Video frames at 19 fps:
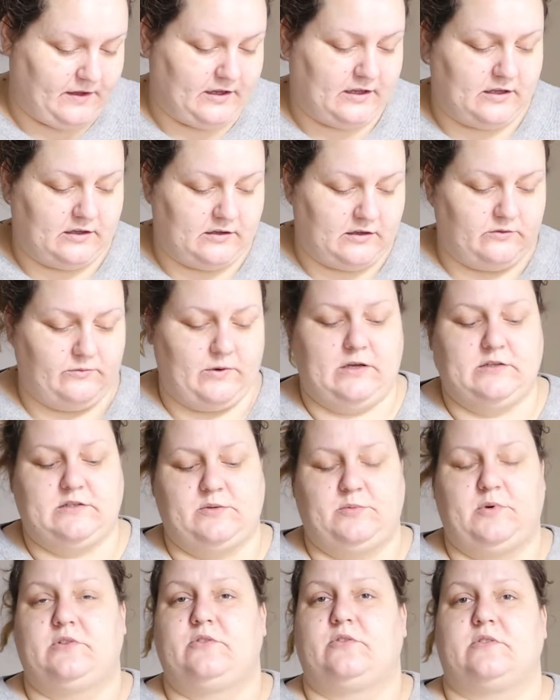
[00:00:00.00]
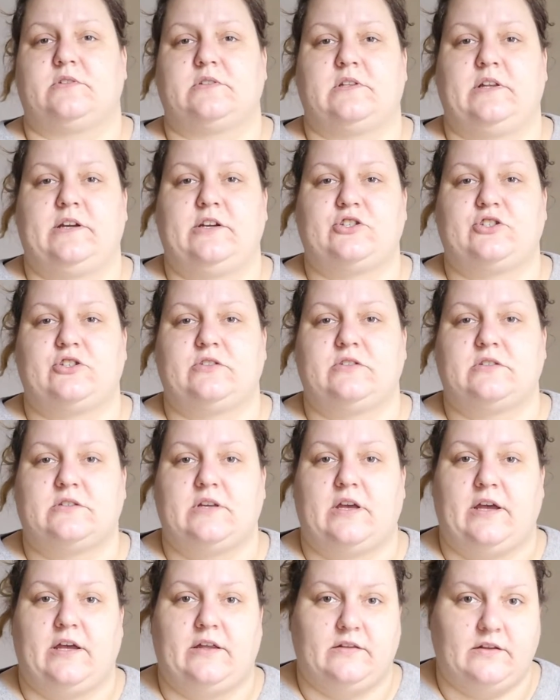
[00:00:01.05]
think in advance about translations
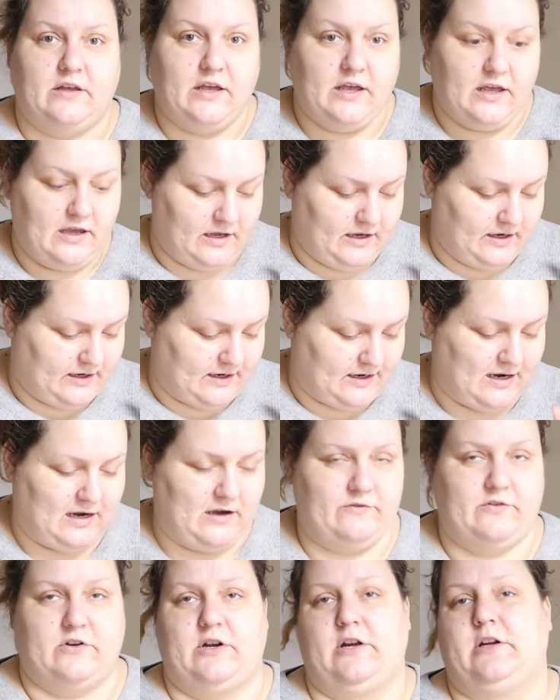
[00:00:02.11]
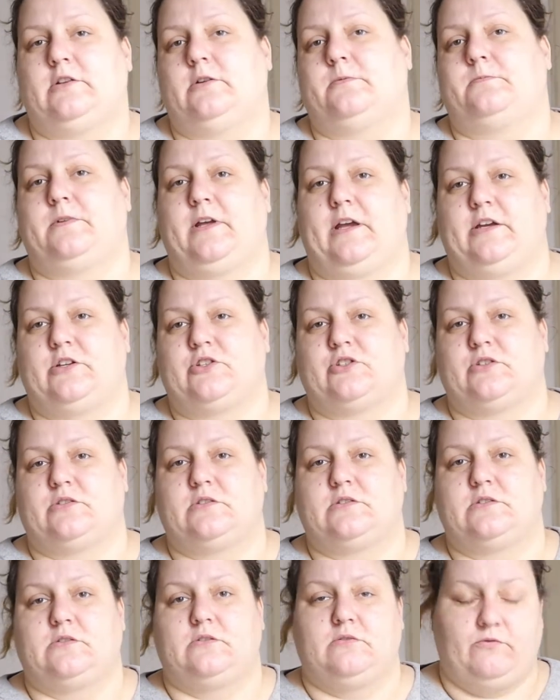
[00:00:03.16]
and cover
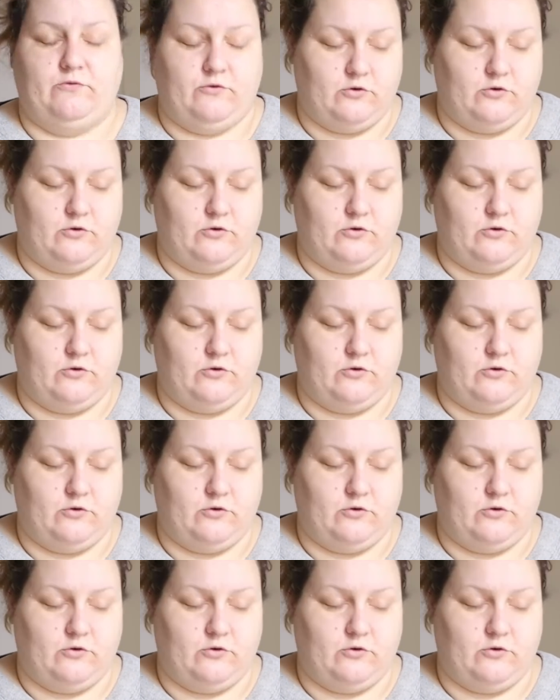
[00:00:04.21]
adaptations.